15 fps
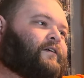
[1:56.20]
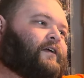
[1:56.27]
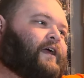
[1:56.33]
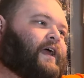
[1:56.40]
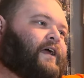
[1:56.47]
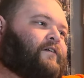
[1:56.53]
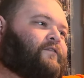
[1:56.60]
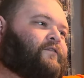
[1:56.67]

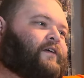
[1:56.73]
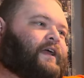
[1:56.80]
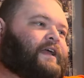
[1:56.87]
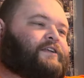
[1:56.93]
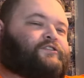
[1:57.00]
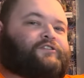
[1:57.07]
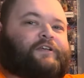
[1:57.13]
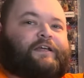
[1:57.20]

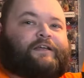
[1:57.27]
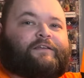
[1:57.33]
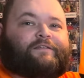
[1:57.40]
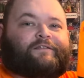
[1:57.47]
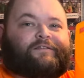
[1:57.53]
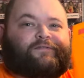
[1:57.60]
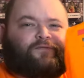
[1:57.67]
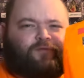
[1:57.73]
FHS,
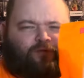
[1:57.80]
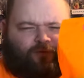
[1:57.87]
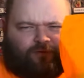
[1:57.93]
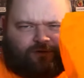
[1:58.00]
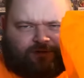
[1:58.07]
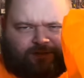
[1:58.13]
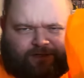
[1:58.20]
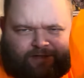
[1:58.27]
for
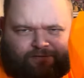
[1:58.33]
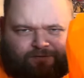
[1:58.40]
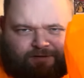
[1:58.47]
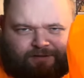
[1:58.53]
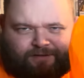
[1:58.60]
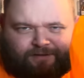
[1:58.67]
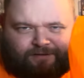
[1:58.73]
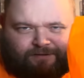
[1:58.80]
horror's sake, right
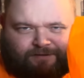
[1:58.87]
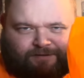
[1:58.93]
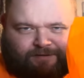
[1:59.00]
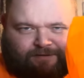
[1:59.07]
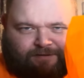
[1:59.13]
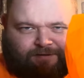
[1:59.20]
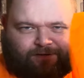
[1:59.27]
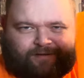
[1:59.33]
there.
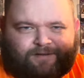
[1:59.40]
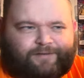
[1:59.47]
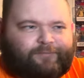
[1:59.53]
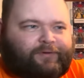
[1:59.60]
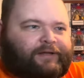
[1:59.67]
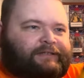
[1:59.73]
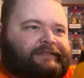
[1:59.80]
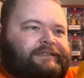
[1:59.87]
We
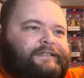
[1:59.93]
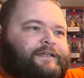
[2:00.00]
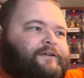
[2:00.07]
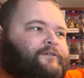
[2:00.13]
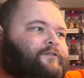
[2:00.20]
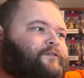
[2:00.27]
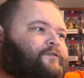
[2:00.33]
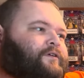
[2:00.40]
got a
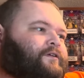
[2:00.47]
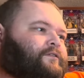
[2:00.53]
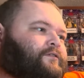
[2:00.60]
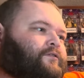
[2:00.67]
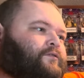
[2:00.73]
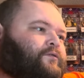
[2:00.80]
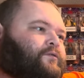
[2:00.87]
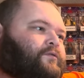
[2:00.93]
sticker over here in the
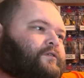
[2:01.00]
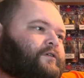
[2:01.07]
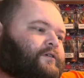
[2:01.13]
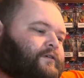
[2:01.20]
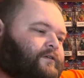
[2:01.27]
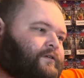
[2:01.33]
corner.